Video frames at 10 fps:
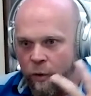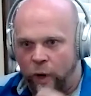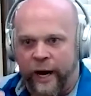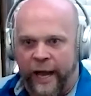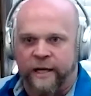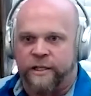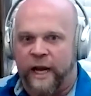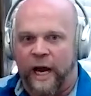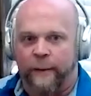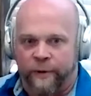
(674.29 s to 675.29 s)
what
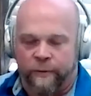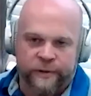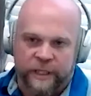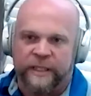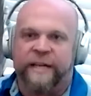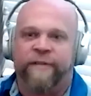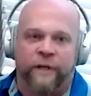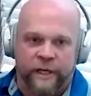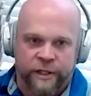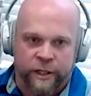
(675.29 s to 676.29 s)
actually happened. Well, it's a
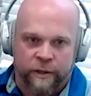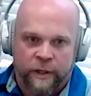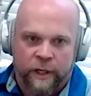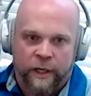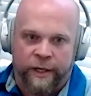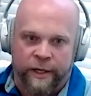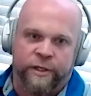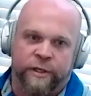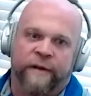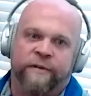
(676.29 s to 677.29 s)
liver issue, you know,
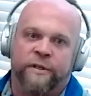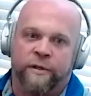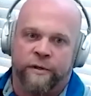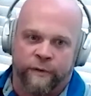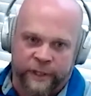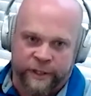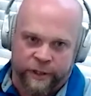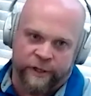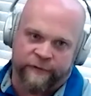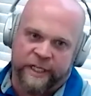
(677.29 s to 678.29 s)
so you have to do the
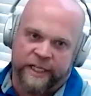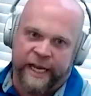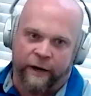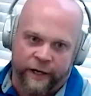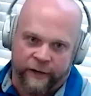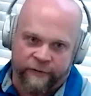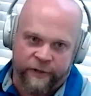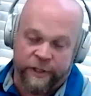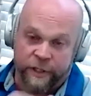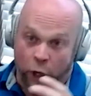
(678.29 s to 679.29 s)
research. You have to care enough
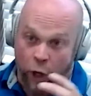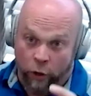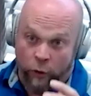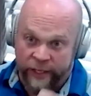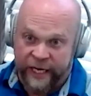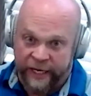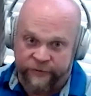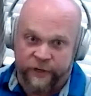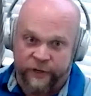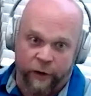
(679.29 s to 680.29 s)
to just always
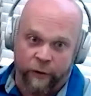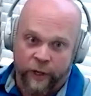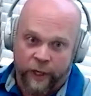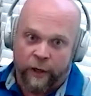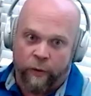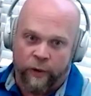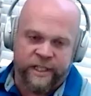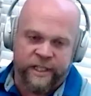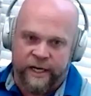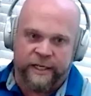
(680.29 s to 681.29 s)
have to know
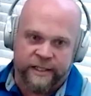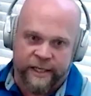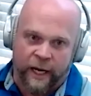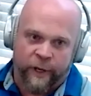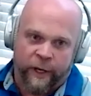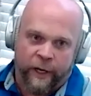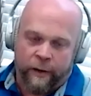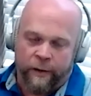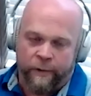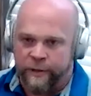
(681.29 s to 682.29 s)
what's the next step.
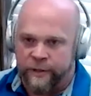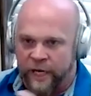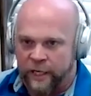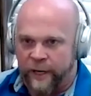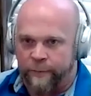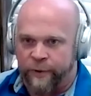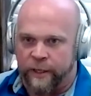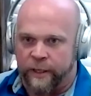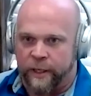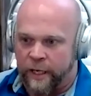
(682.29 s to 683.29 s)
And when you talk about
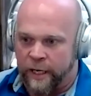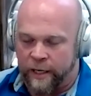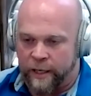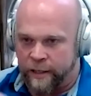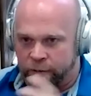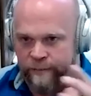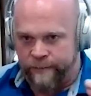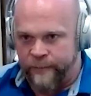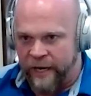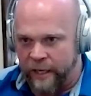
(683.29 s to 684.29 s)
putting, you know,
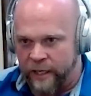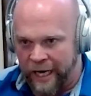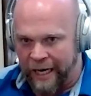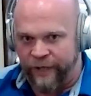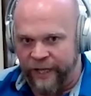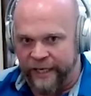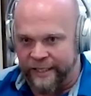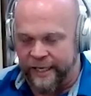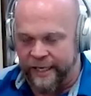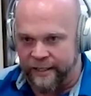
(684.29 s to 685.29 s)
making
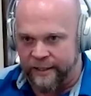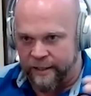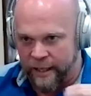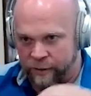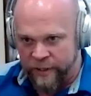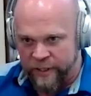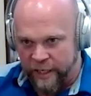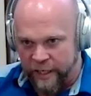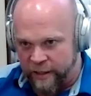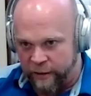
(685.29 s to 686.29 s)
complex things into
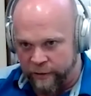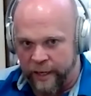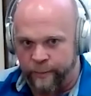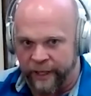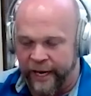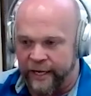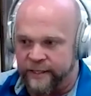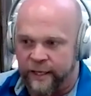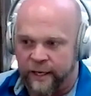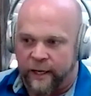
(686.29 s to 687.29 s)
integrated
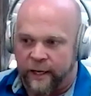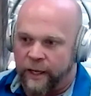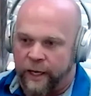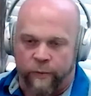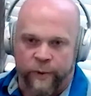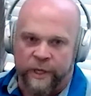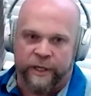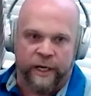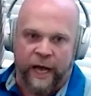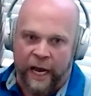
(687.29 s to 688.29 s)
plans, like when we
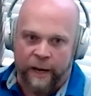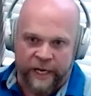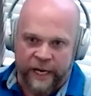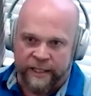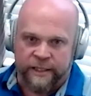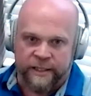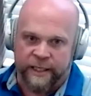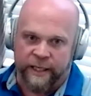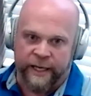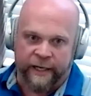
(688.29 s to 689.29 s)
look at I B S and
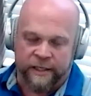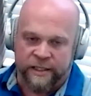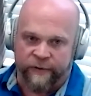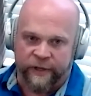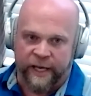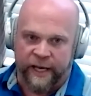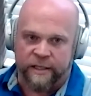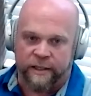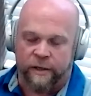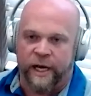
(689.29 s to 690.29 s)
celiac and stuff like that, it's like,
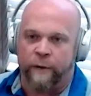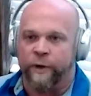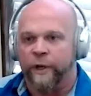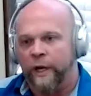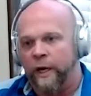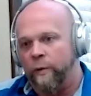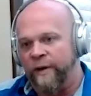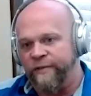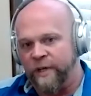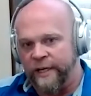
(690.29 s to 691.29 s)
okay, well, we have to
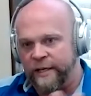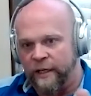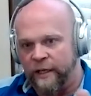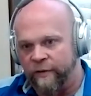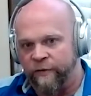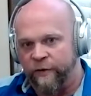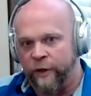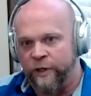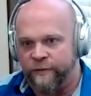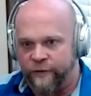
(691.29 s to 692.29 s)
clean the liver
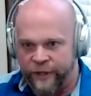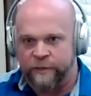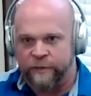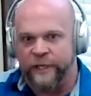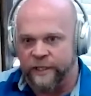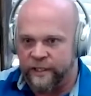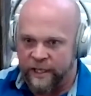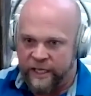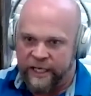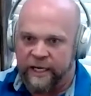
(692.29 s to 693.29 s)
first for these reasons, then
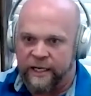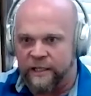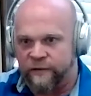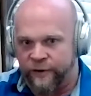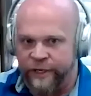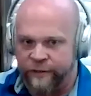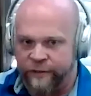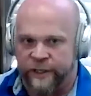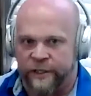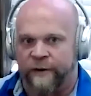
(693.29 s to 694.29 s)
the kidneys for these
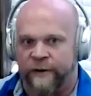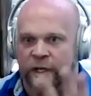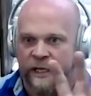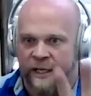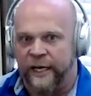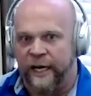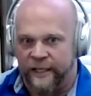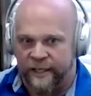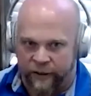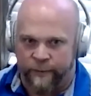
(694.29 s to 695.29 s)
reasons. We have to clean the
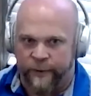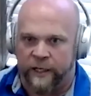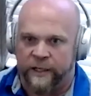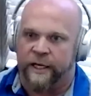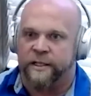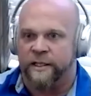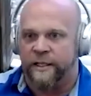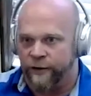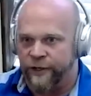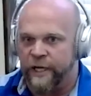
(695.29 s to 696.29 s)
gut and kill the parasites
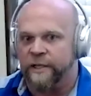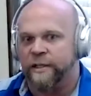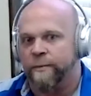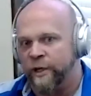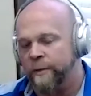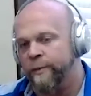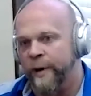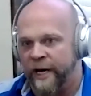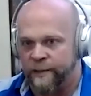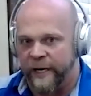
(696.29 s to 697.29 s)
and kill the yeast and bring the
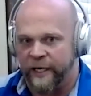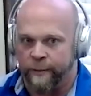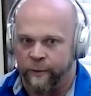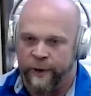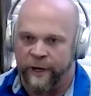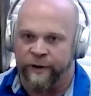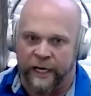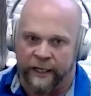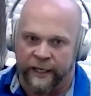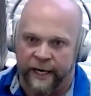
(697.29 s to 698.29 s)
probiotics back up and
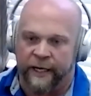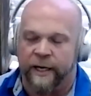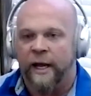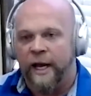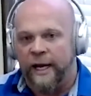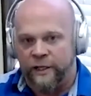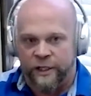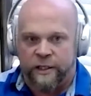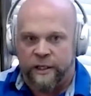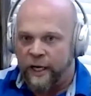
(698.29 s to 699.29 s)
repair the gut lining. And
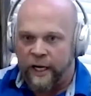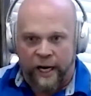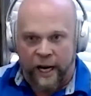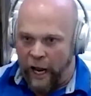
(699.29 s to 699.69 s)
it's just